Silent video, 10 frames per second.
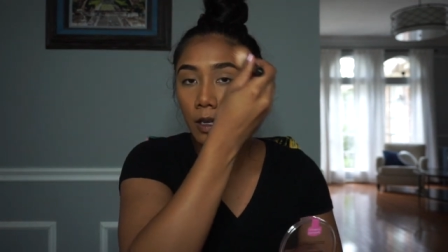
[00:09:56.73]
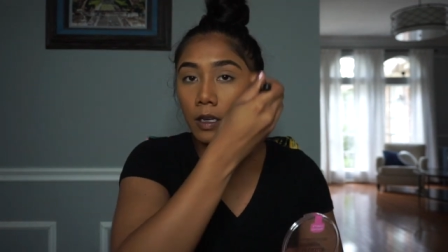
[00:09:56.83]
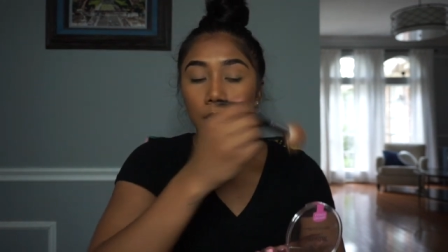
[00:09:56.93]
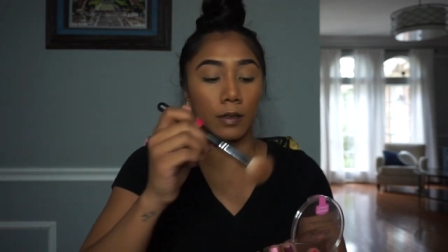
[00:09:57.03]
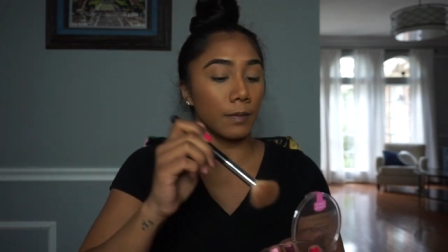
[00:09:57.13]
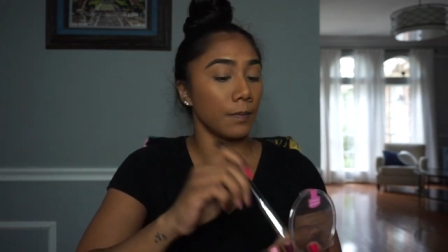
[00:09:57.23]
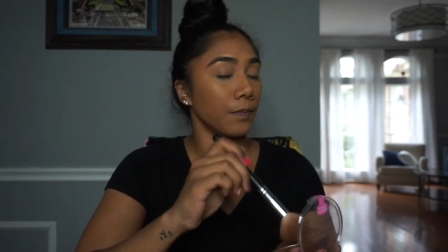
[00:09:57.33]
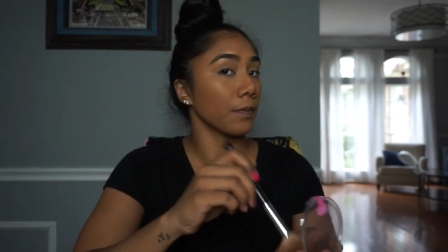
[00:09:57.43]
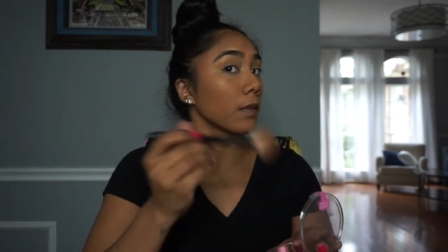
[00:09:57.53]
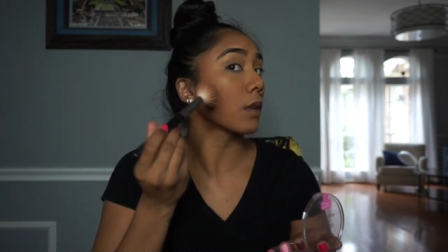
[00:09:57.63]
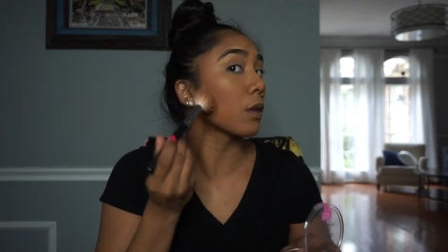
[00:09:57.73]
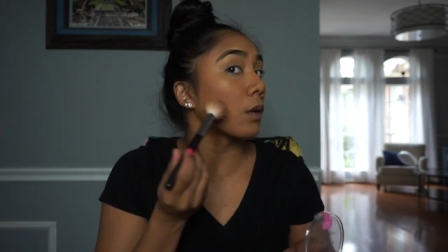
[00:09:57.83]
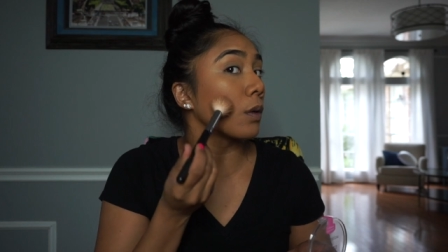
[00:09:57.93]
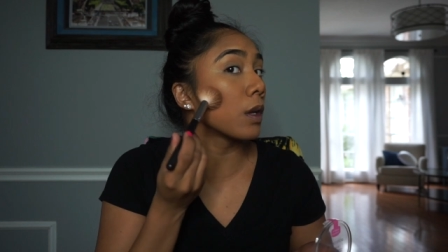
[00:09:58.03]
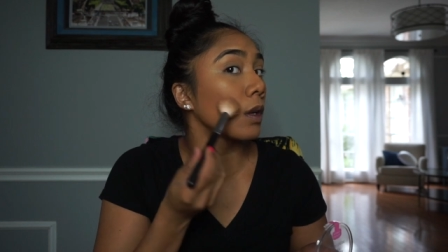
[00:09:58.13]

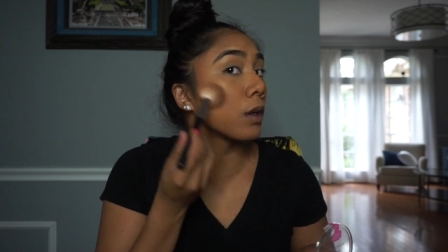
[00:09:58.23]
Go in